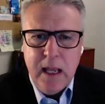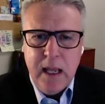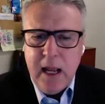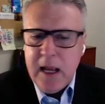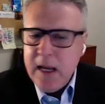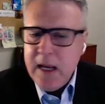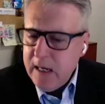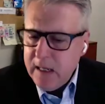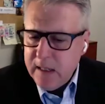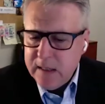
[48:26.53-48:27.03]

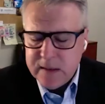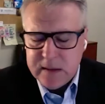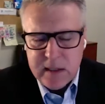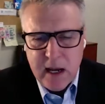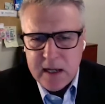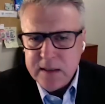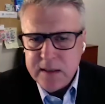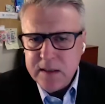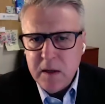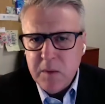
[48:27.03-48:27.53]
And he
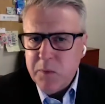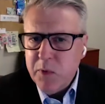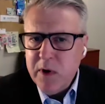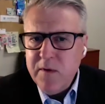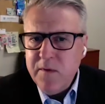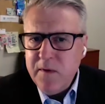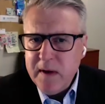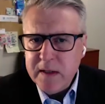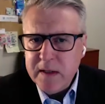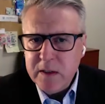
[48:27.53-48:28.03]
decides that a
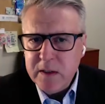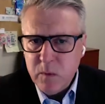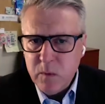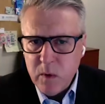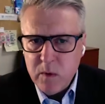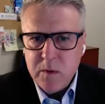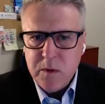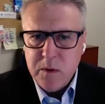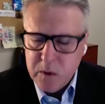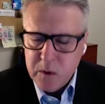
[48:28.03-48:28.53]
brief answer
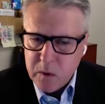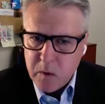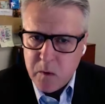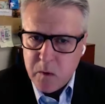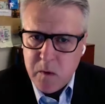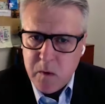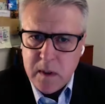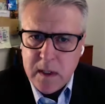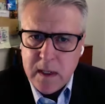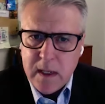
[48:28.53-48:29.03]
won't
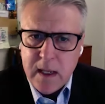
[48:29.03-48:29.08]
do.